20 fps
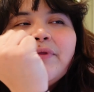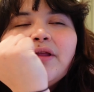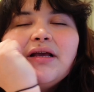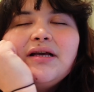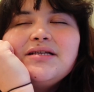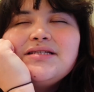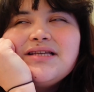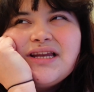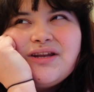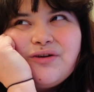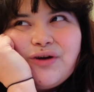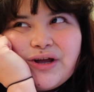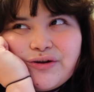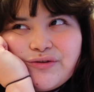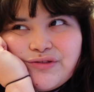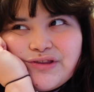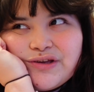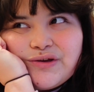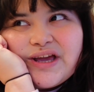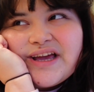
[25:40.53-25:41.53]
because I
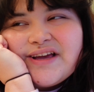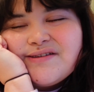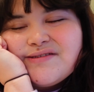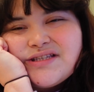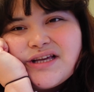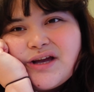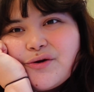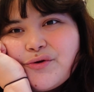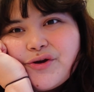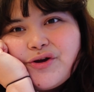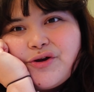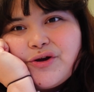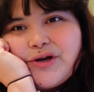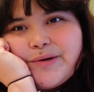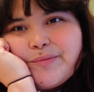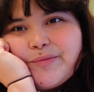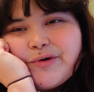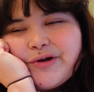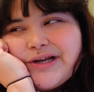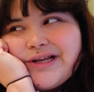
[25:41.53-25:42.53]
don't think it has sour cream
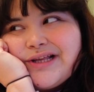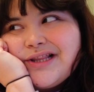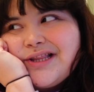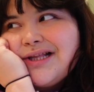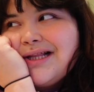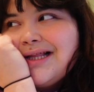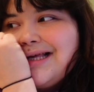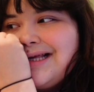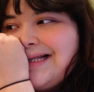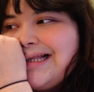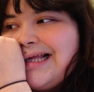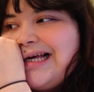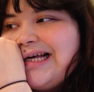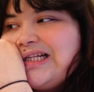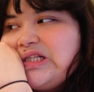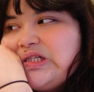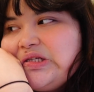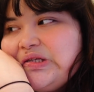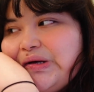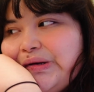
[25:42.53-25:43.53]
or anything like
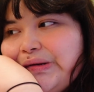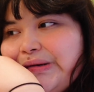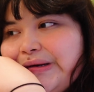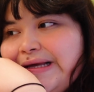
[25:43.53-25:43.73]
that. So